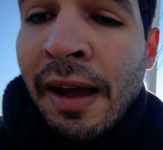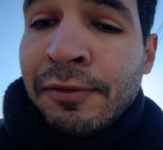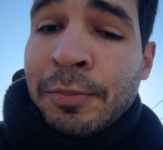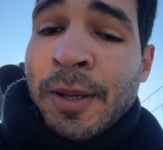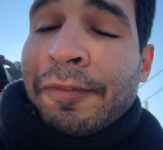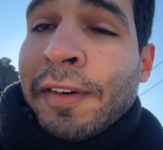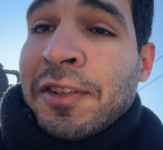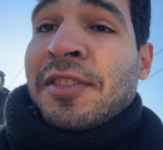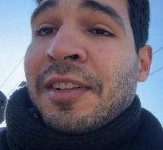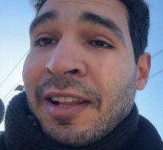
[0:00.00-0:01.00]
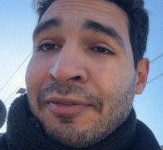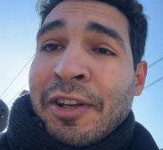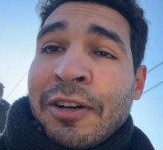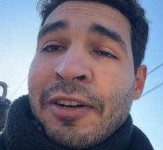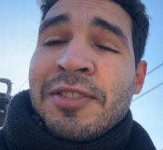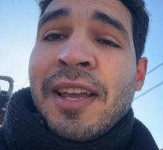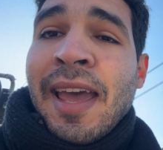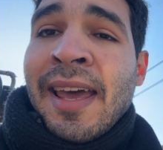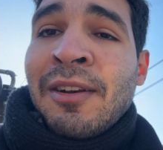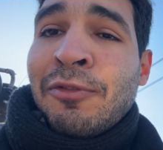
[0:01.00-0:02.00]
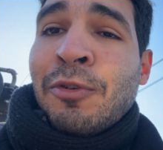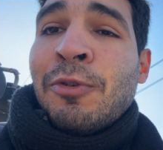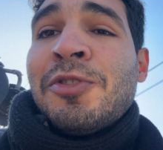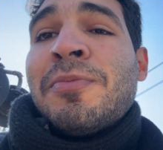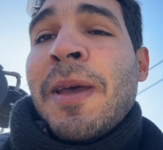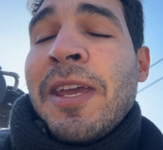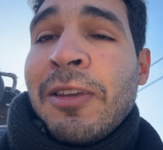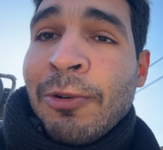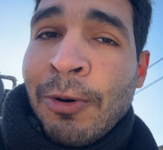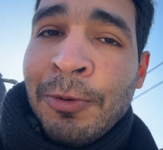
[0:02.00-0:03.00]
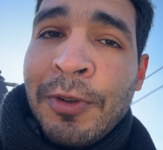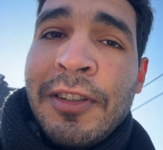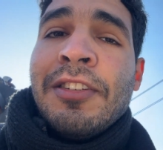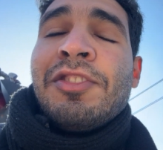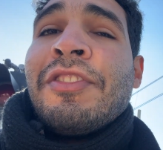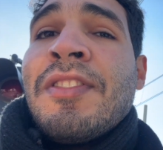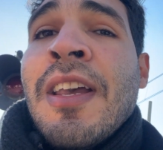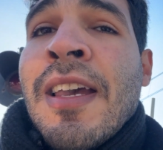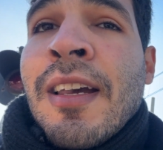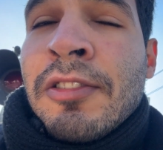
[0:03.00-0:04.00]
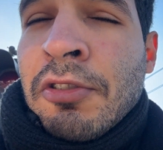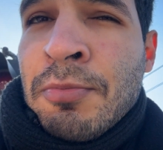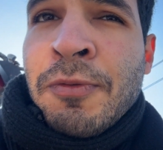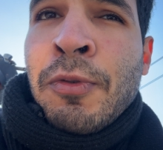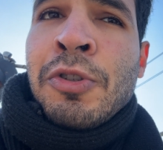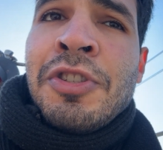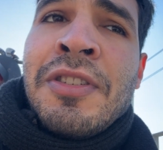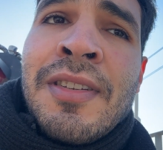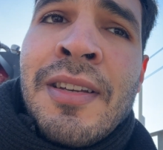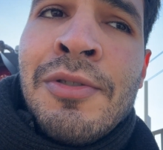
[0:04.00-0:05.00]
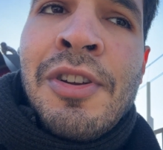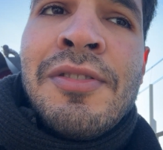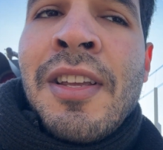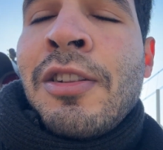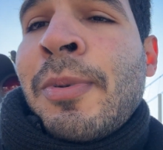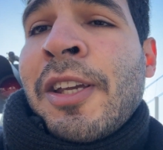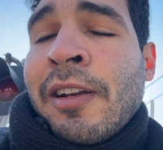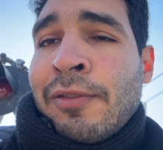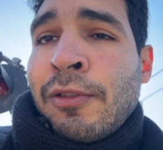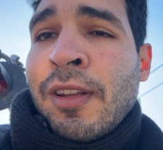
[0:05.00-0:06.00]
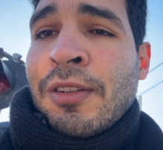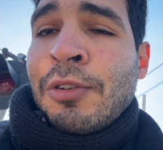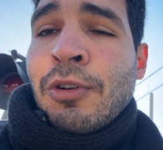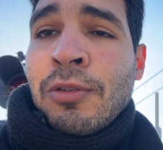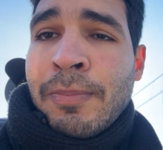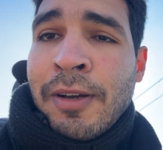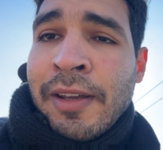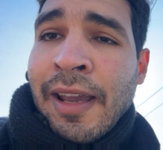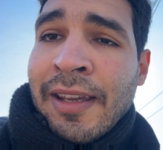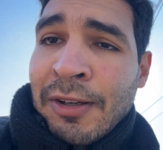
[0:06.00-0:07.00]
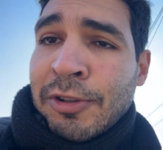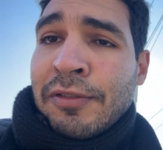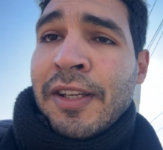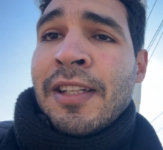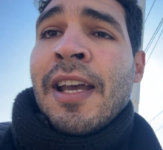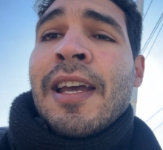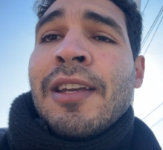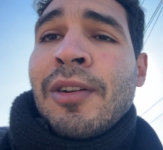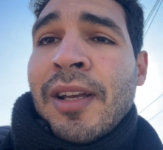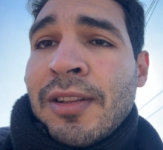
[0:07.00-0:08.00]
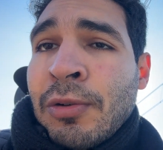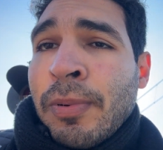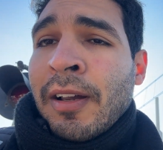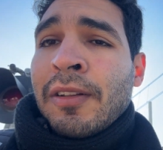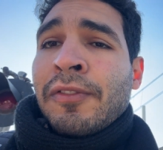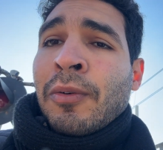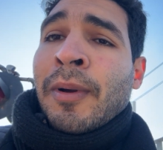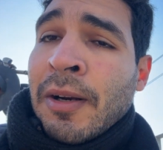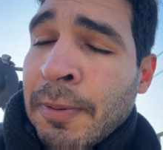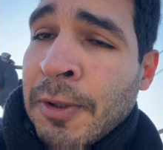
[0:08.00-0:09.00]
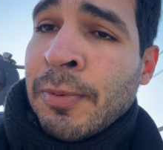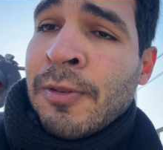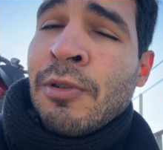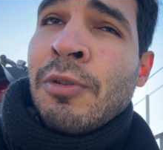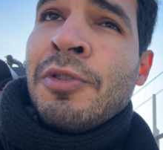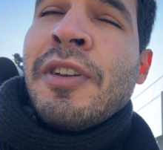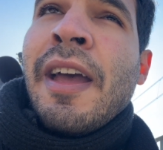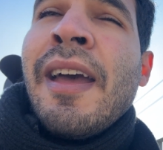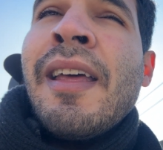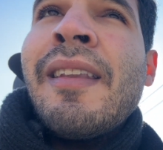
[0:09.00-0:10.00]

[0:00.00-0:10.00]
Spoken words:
have to be first loving cars and of course make your own due diligence. In terms of watches, you just need to be careful that you're not buying a counterfeit. You need to buy it from a reputable source, and